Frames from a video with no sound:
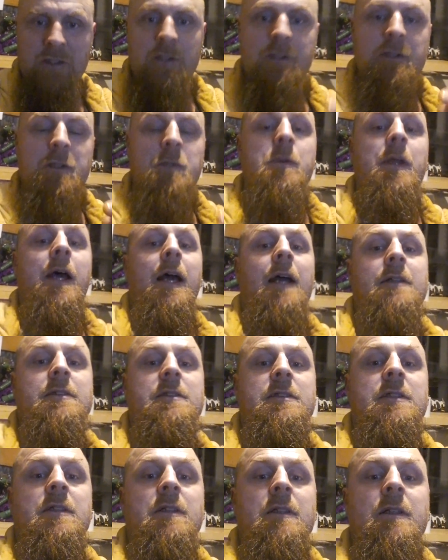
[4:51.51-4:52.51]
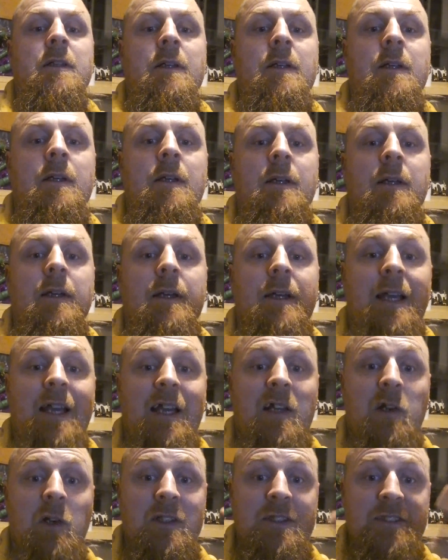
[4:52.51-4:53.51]
to do that,
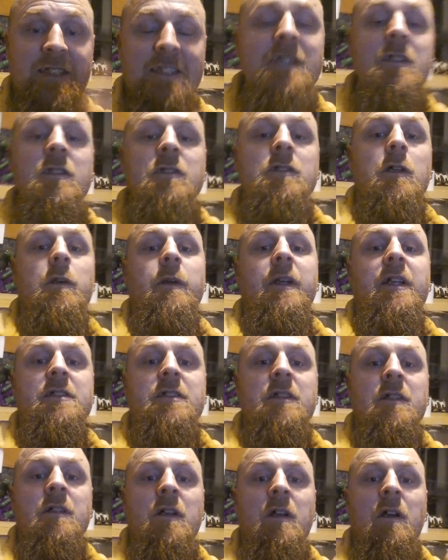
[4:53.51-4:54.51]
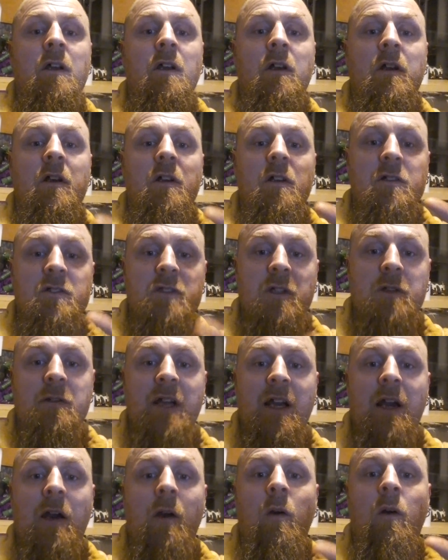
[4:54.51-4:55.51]
and I didn't do it, so
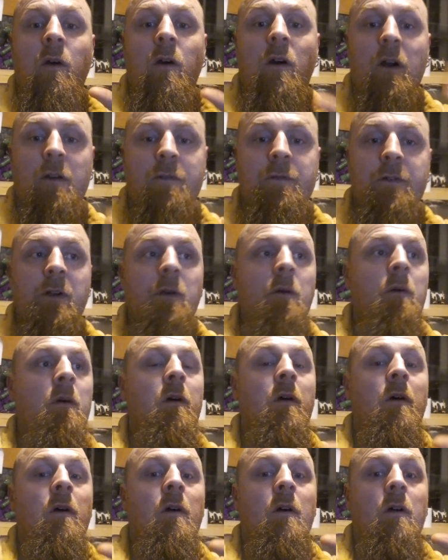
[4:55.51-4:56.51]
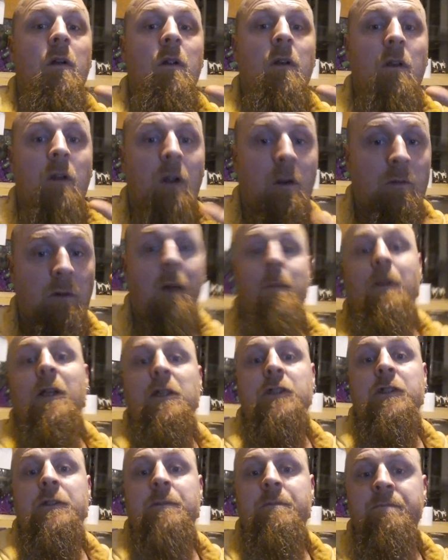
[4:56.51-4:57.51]
now I feel like
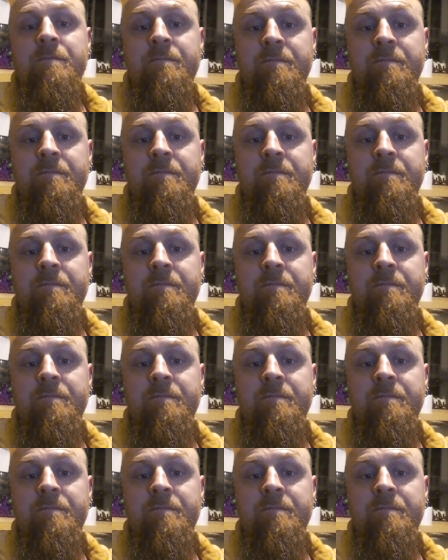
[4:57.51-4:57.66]
rubbish.